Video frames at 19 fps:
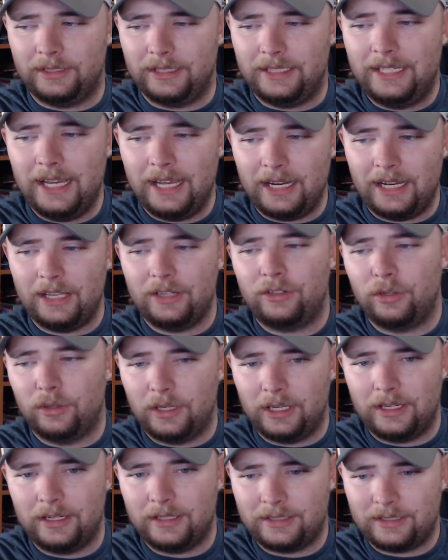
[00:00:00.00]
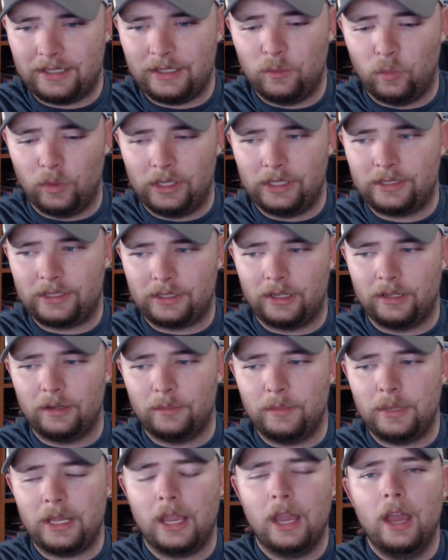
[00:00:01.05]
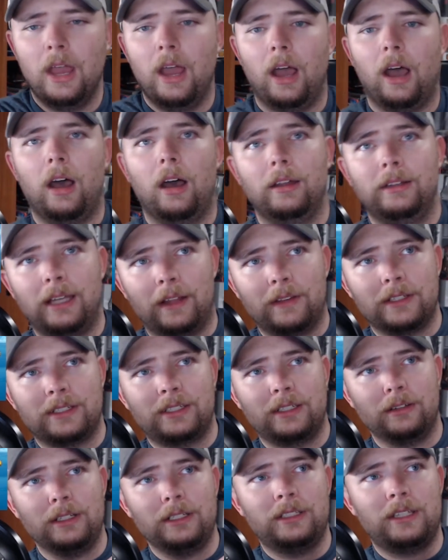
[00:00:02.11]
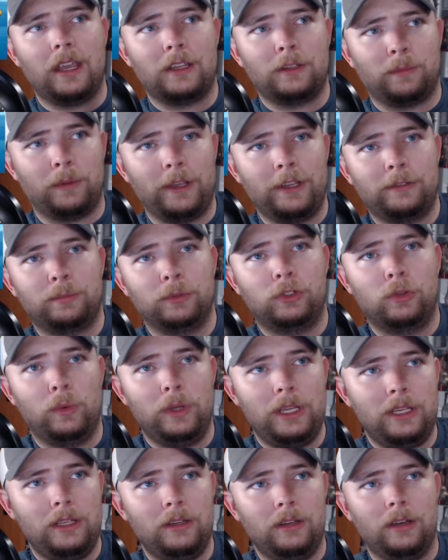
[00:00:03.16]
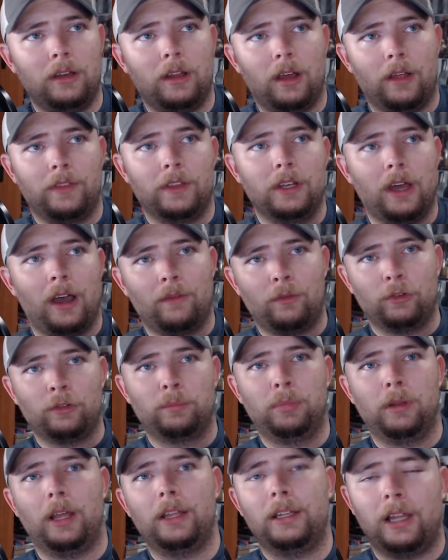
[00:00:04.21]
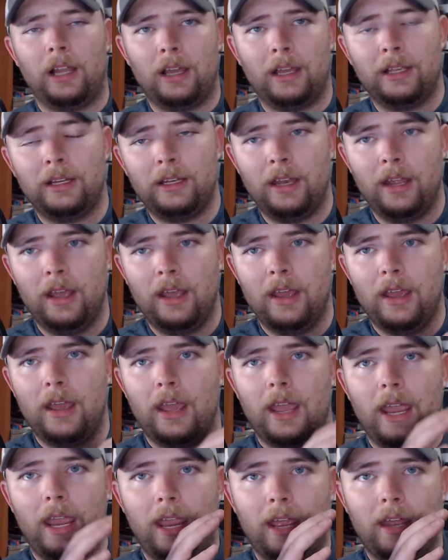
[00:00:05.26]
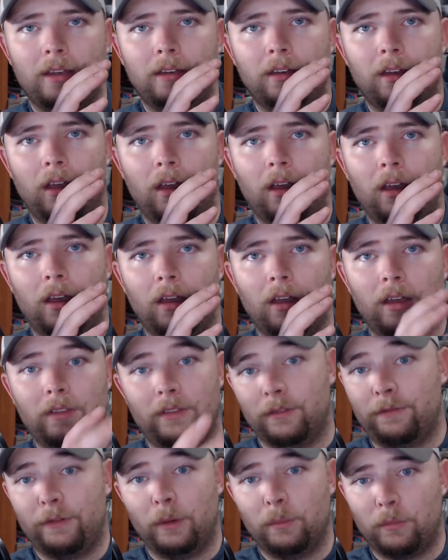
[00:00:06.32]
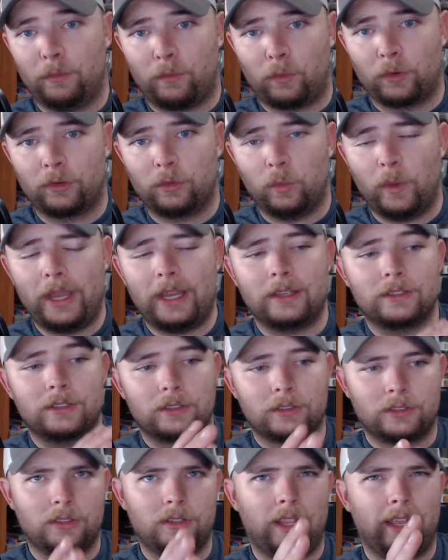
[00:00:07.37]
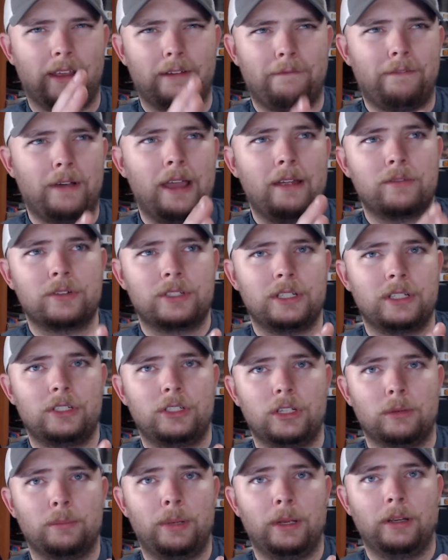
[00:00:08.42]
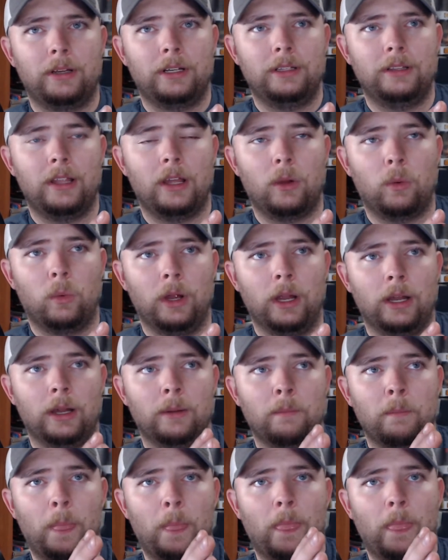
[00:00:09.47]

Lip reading: get into it and to see what it's going to be. Now, the series takes place between the novels Bloodline and the film The Force Awakens. There's like a 5 or 6 year period there where